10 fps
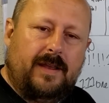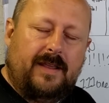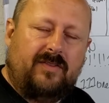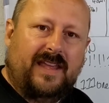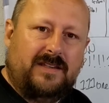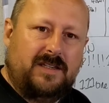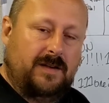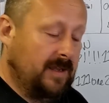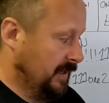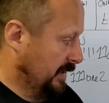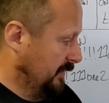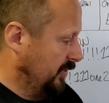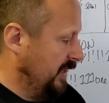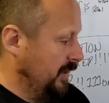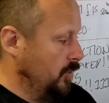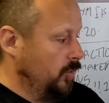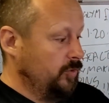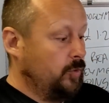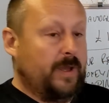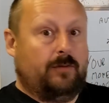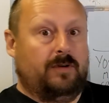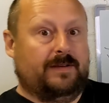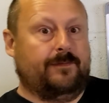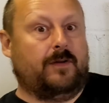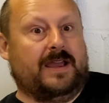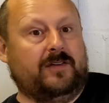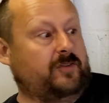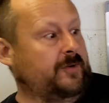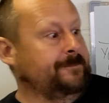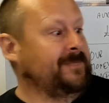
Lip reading: centered thing on QuikRefresh.